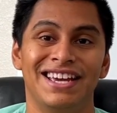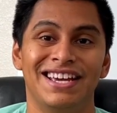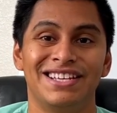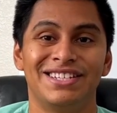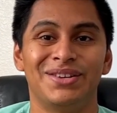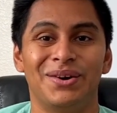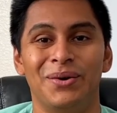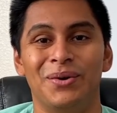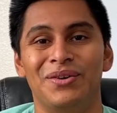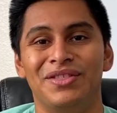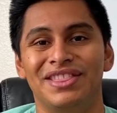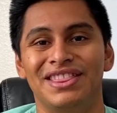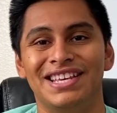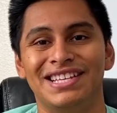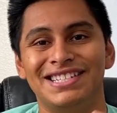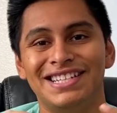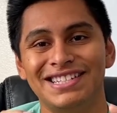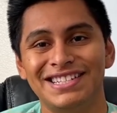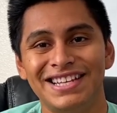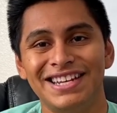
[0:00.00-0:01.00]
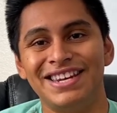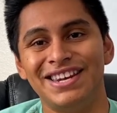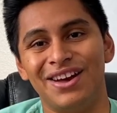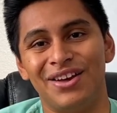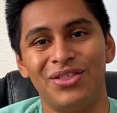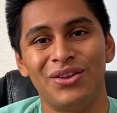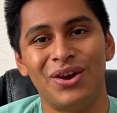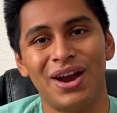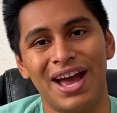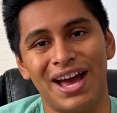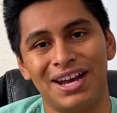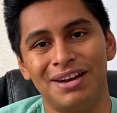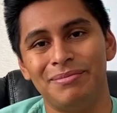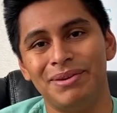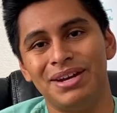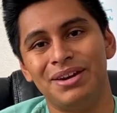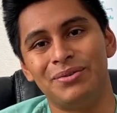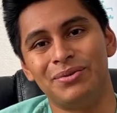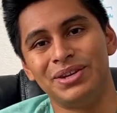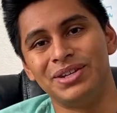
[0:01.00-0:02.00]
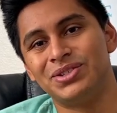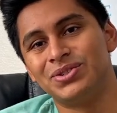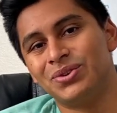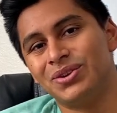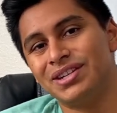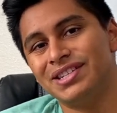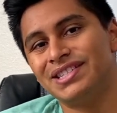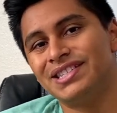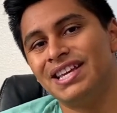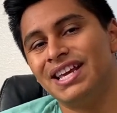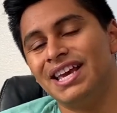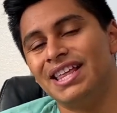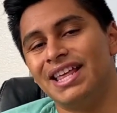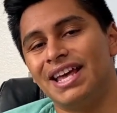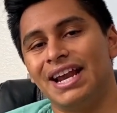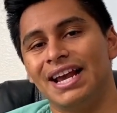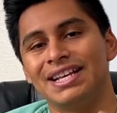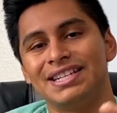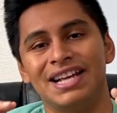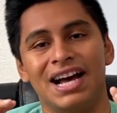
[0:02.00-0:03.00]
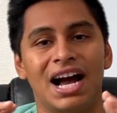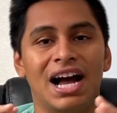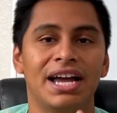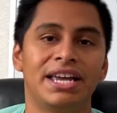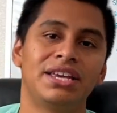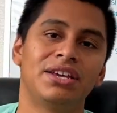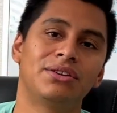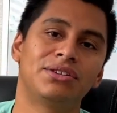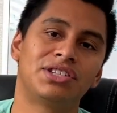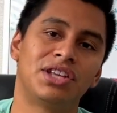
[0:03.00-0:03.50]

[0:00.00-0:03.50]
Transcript: So this is another animated resource that has high yield